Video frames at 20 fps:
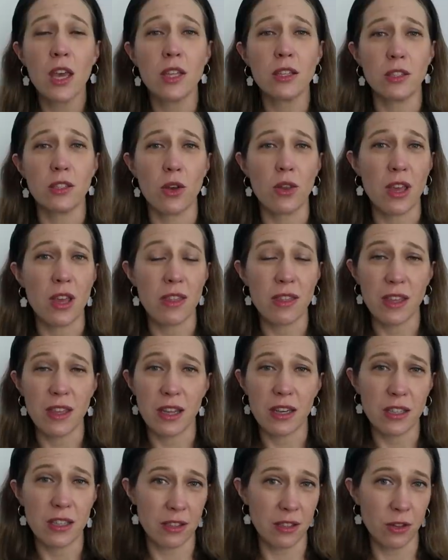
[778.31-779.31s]
so that
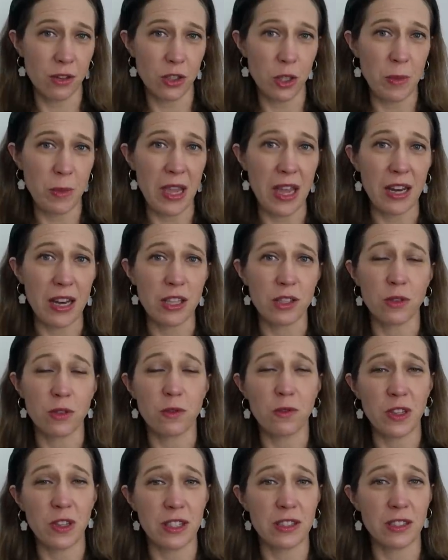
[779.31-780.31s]
there doesn't look to be any sort of
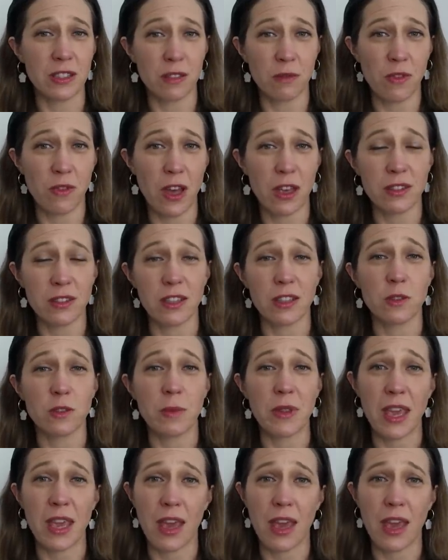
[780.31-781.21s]
fixings and fastenings from the